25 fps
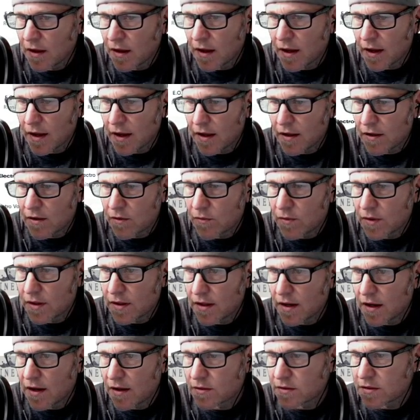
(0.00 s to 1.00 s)
And the one
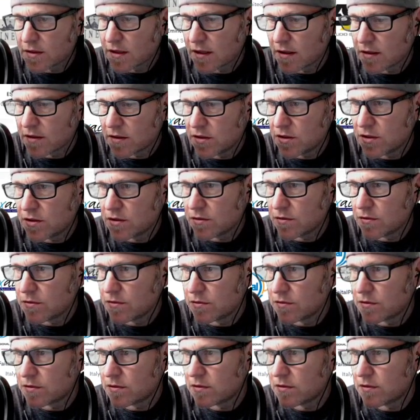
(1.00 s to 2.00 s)
that I was going to
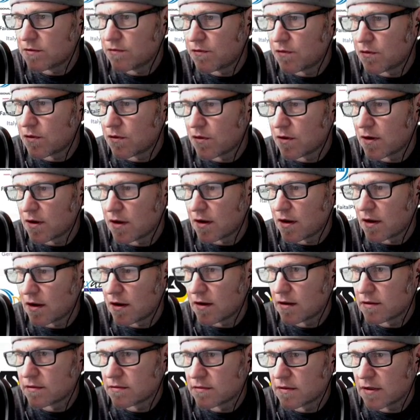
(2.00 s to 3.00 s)
choose
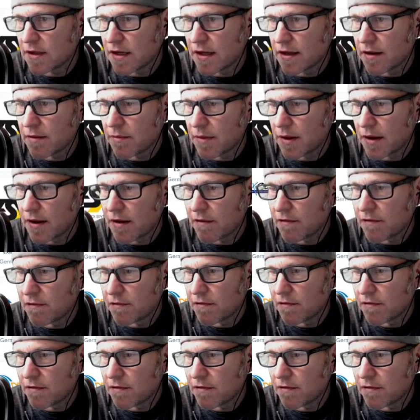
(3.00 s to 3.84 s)
for EMF